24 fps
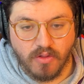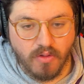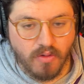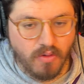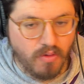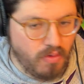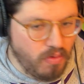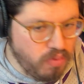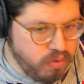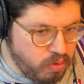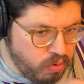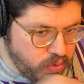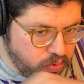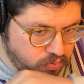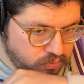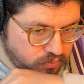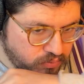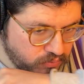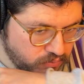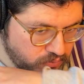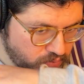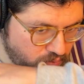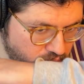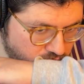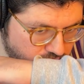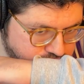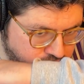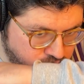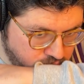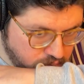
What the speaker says: Tell me